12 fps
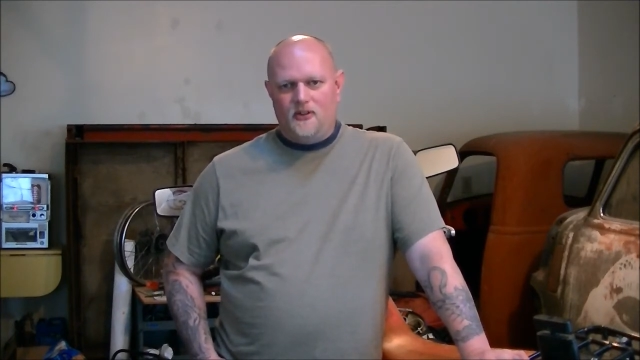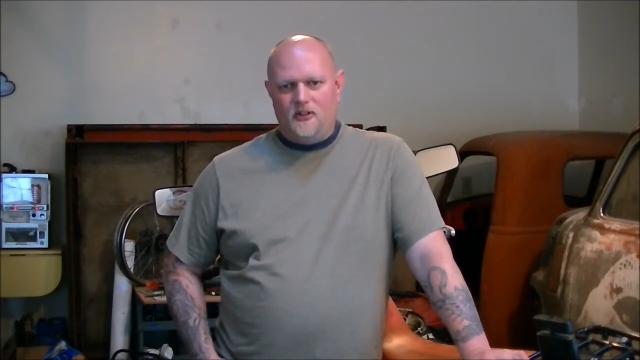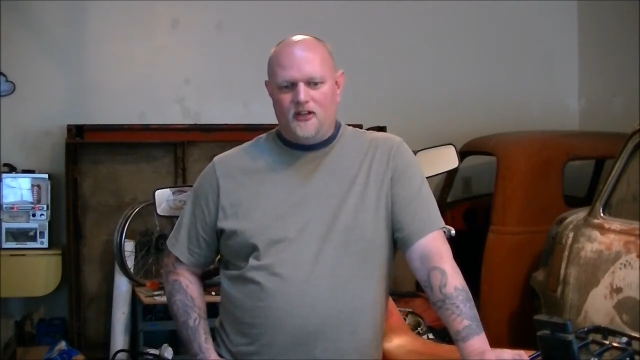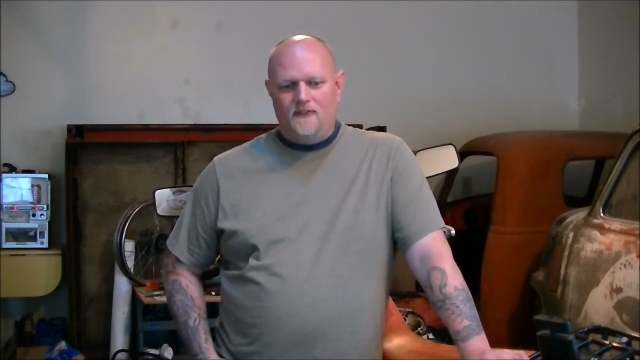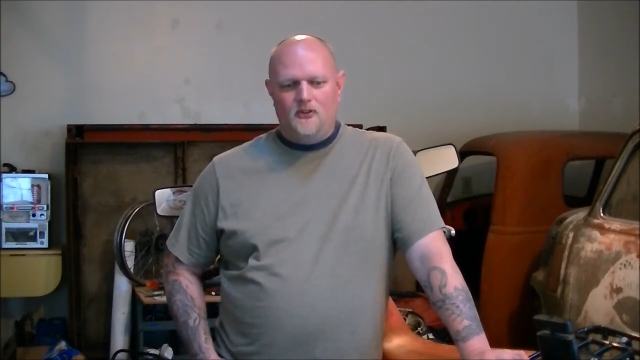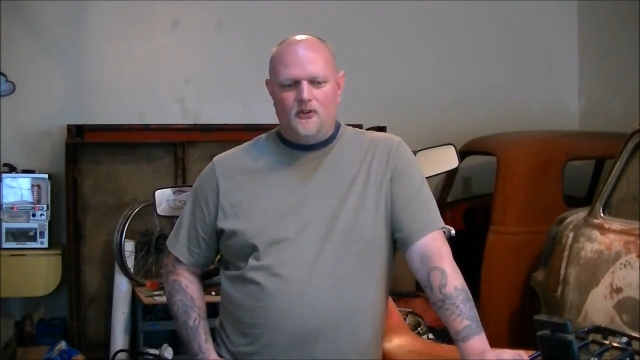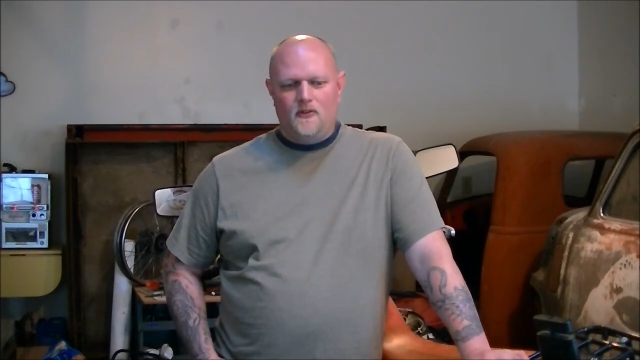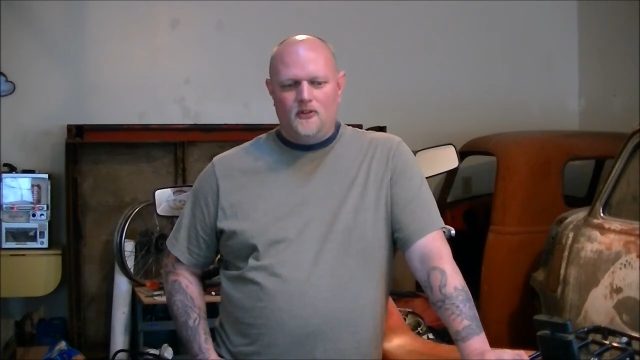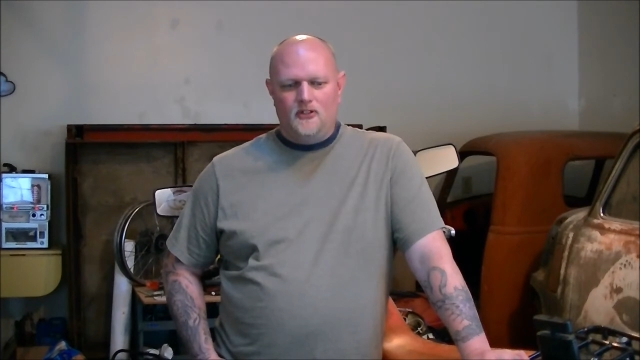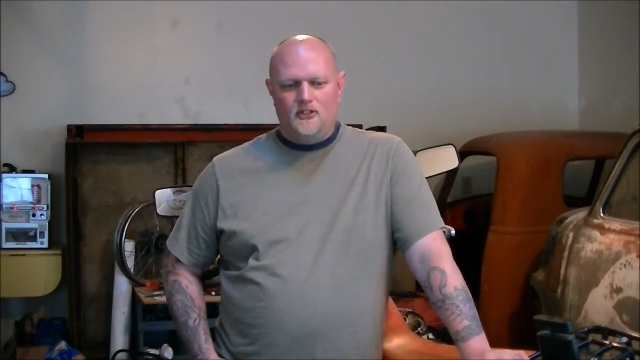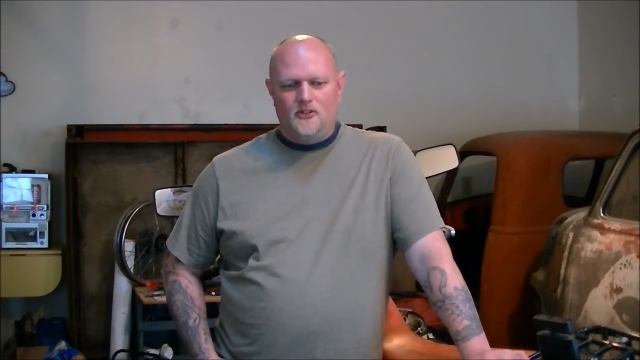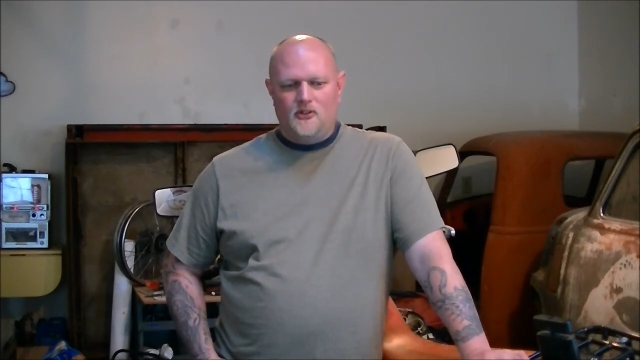the
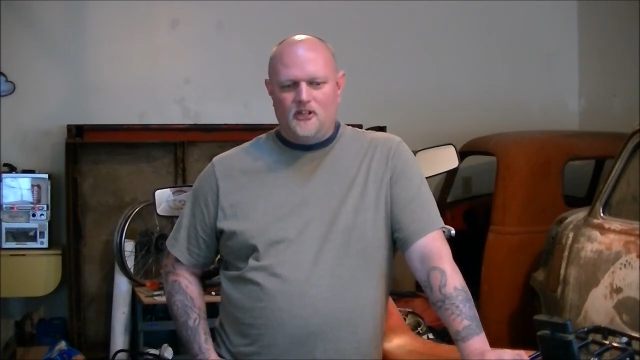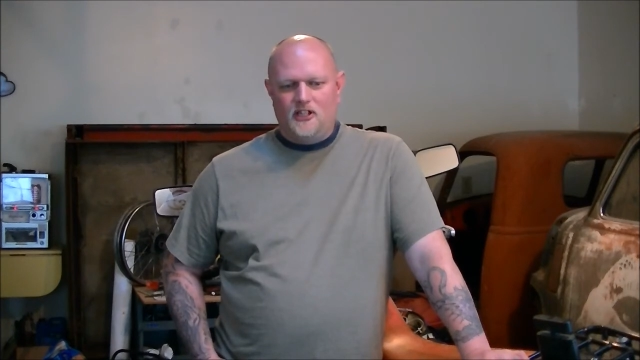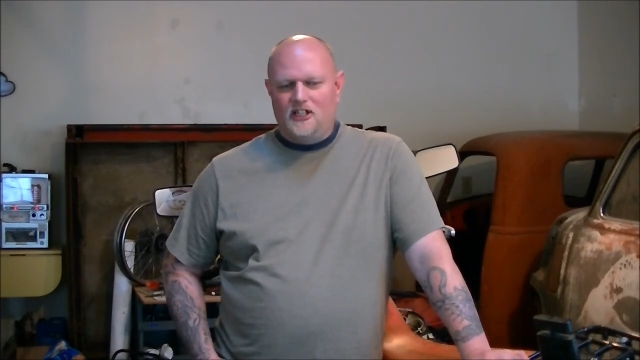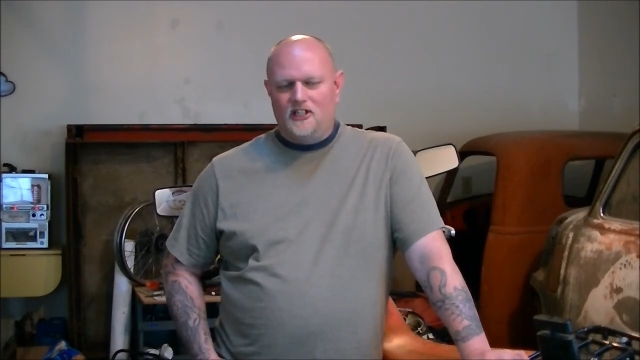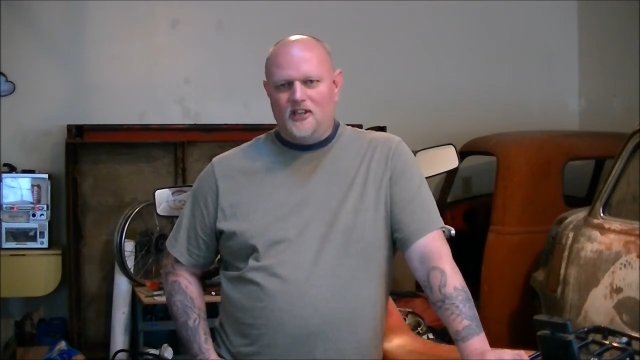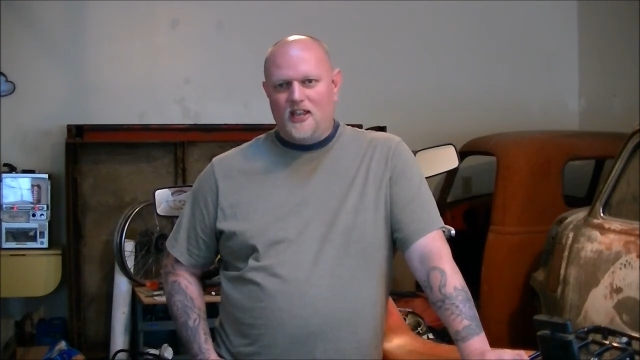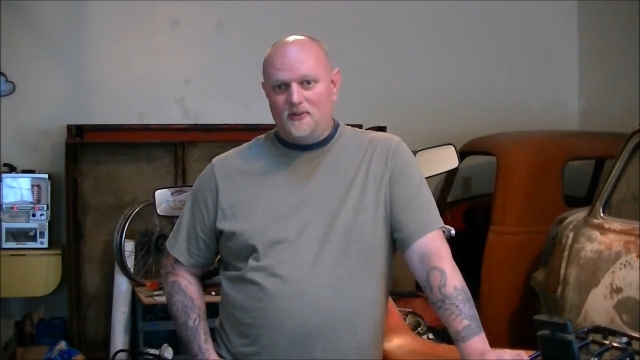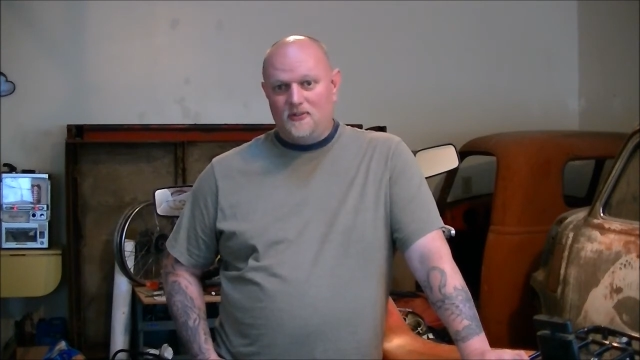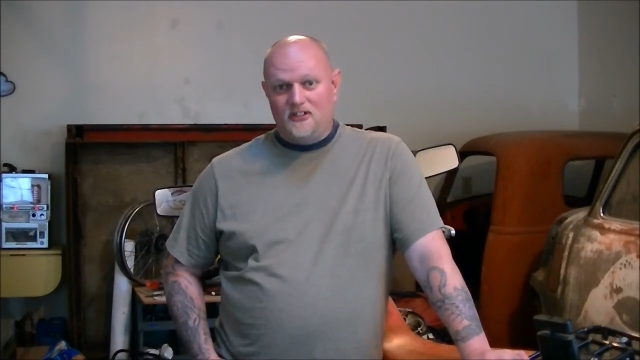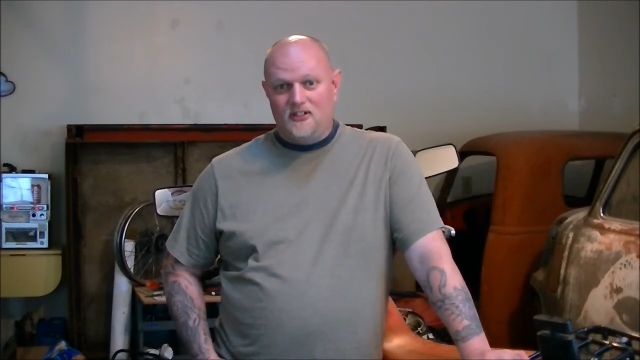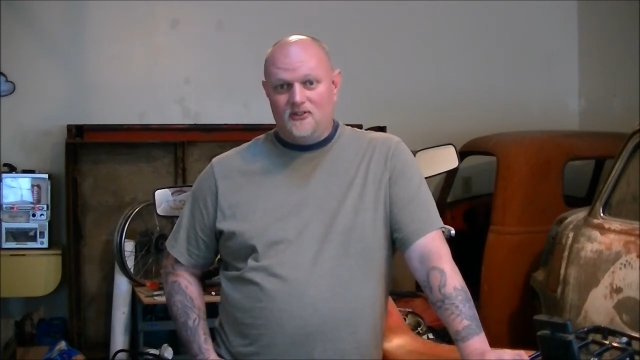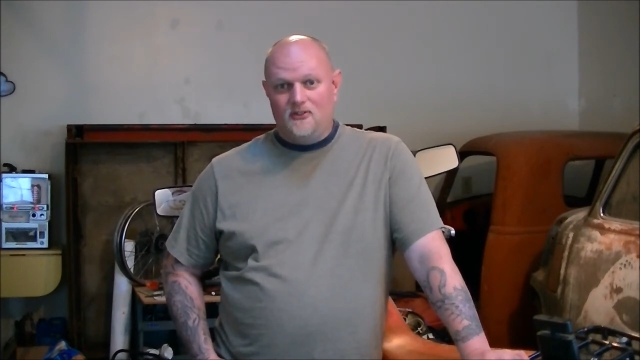leftovers to turn into
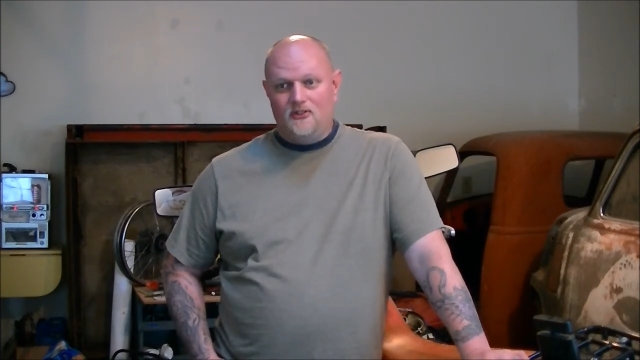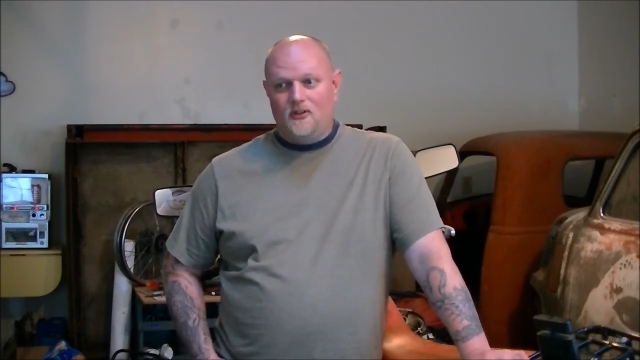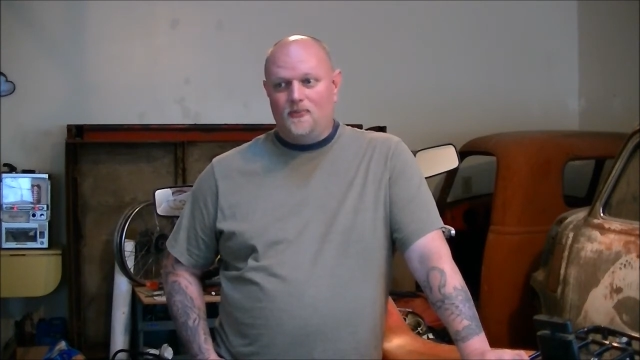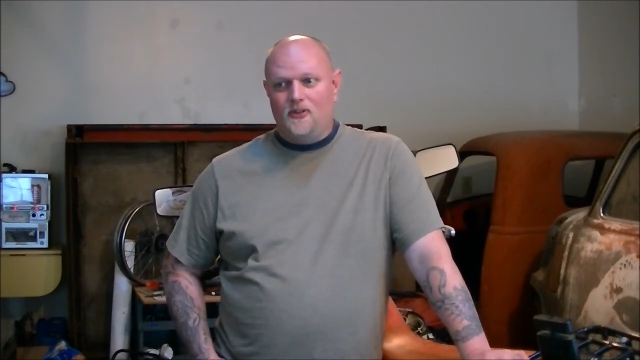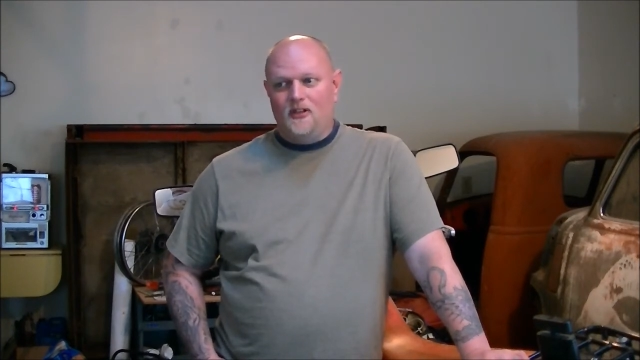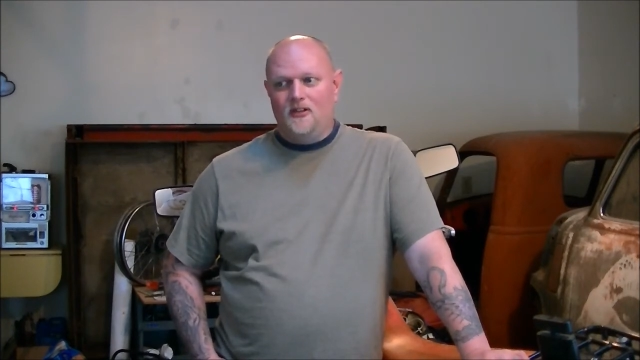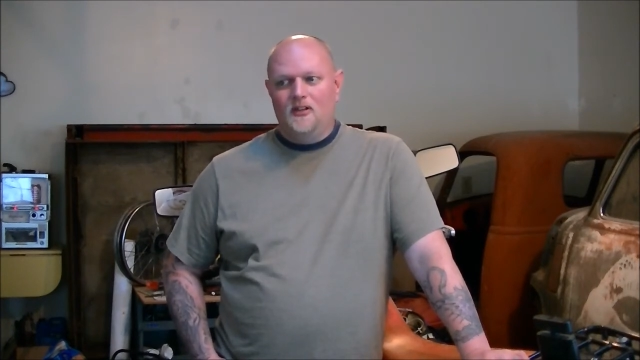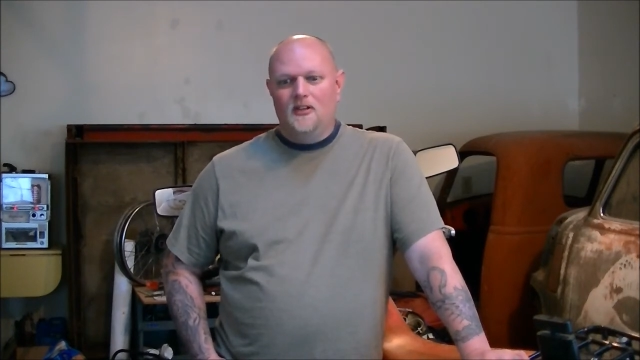sandwiches or something,